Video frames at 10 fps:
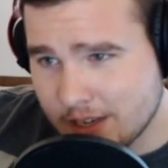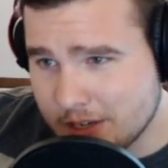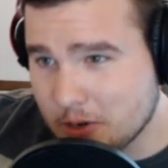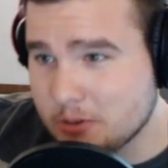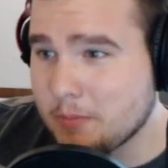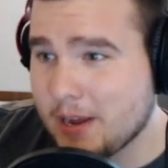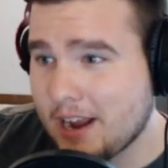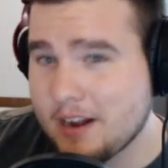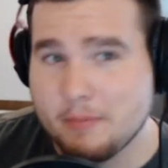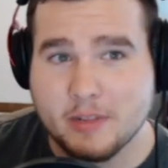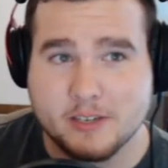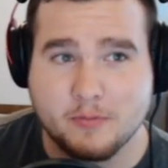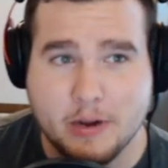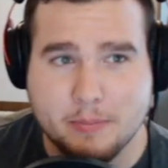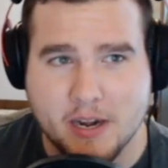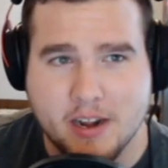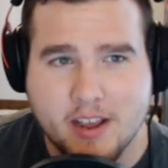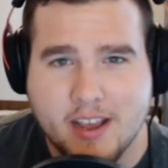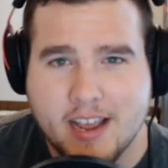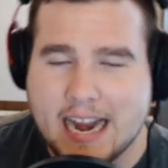is hosted by a guy named Lex Friedman.
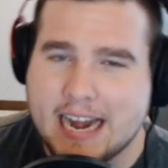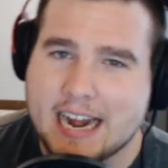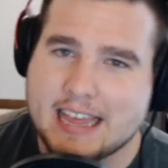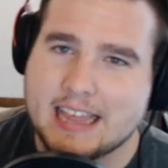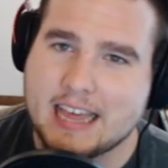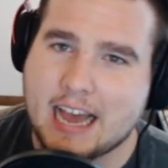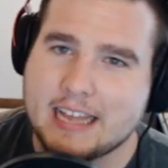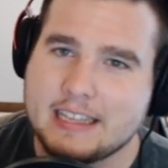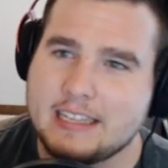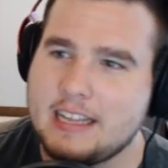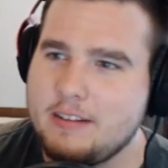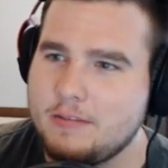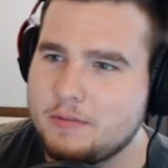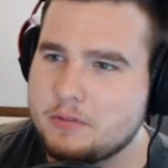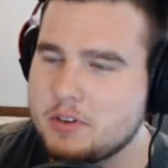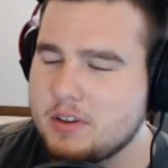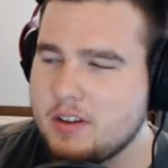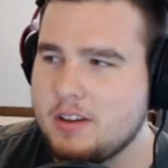And I loved